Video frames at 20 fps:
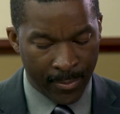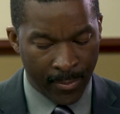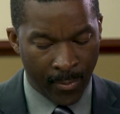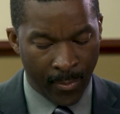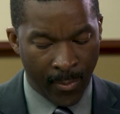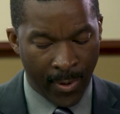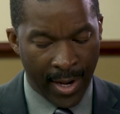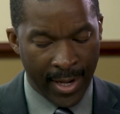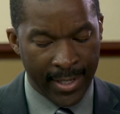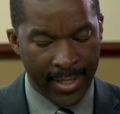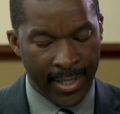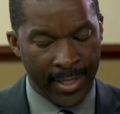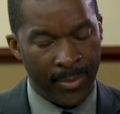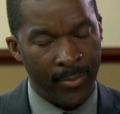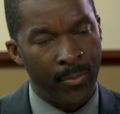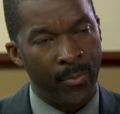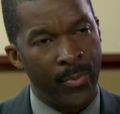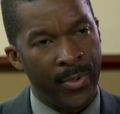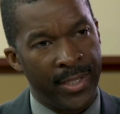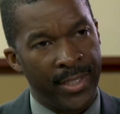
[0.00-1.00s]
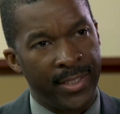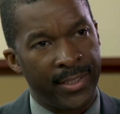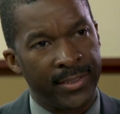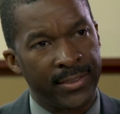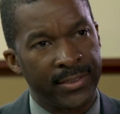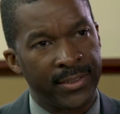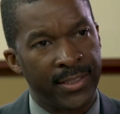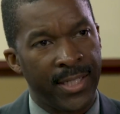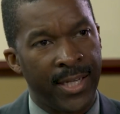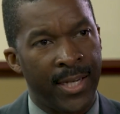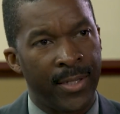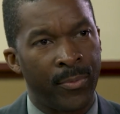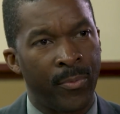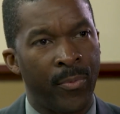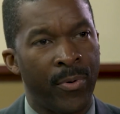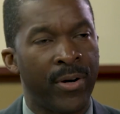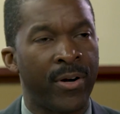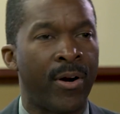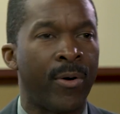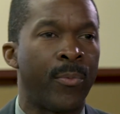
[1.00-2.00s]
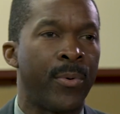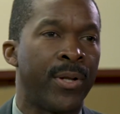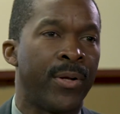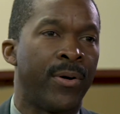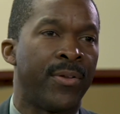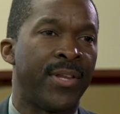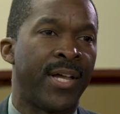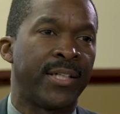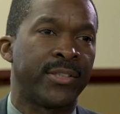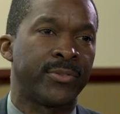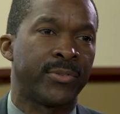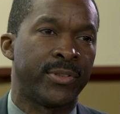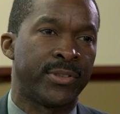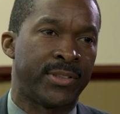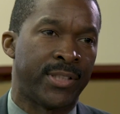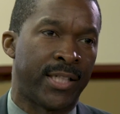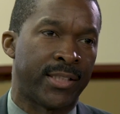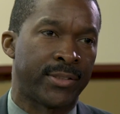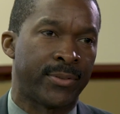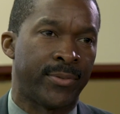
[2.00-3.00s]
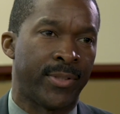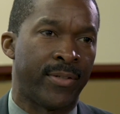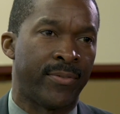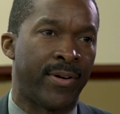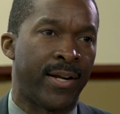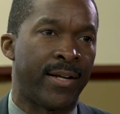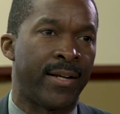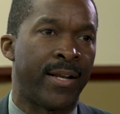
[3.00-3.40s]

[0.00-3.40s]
Why 8 weeks, and where are we on that trajectory right